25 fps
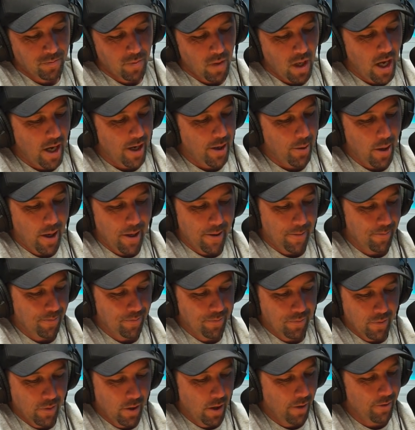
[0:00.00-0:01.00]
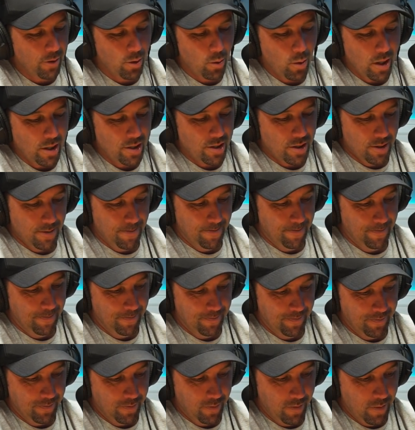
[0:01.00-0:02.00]
Anyway, another question.
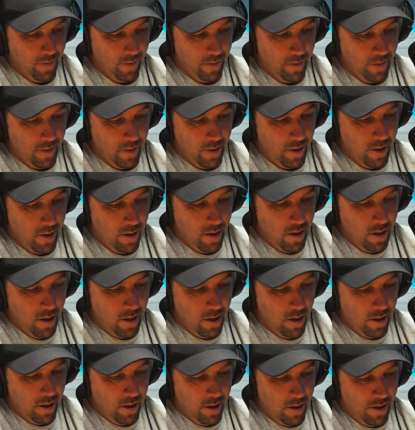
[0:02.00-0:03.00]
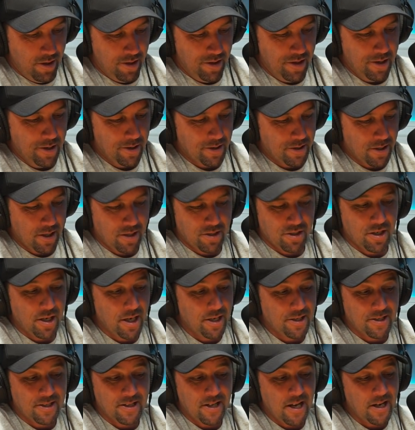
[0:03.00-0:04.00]
Okay. You're such an
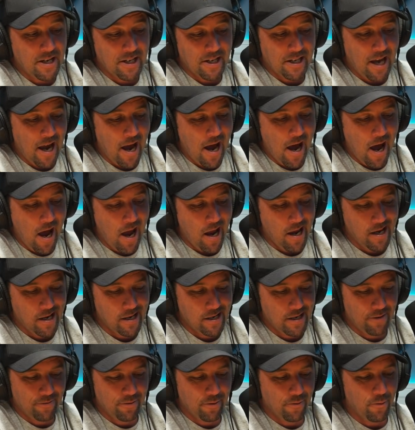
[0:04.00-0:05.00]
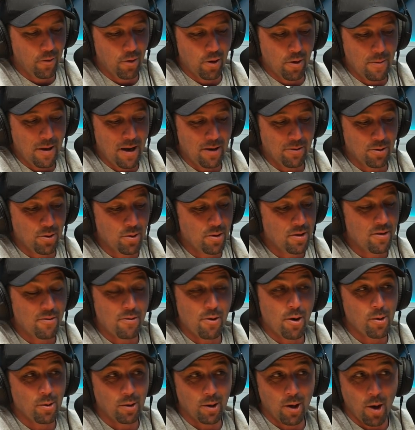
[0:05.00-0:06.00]
entertaining guy. Have you thought about doing your
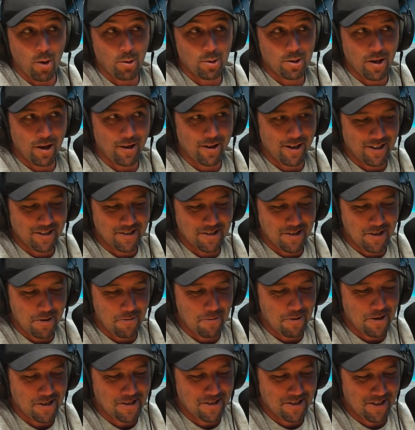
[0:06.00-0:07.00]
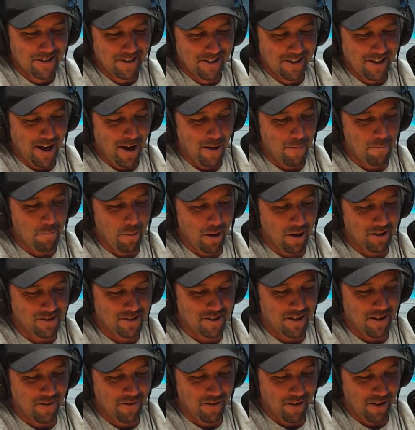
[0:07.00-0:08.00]
own ghost hunting series? I'm
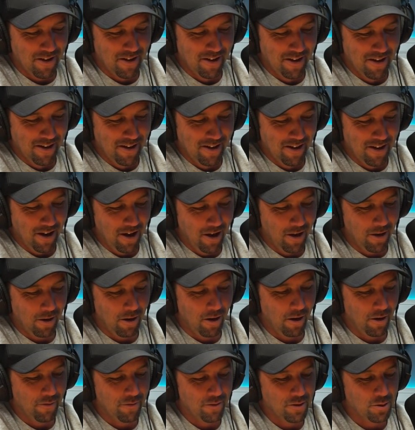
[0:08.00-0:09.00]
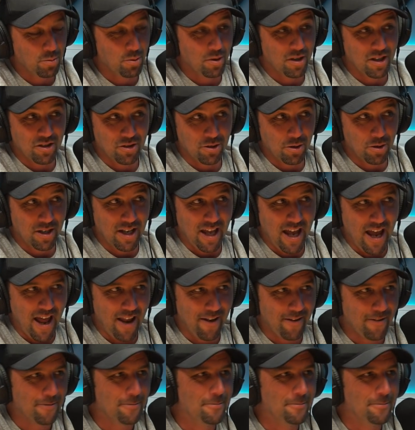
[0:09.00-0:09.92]
positive a lot of us would enjoy that.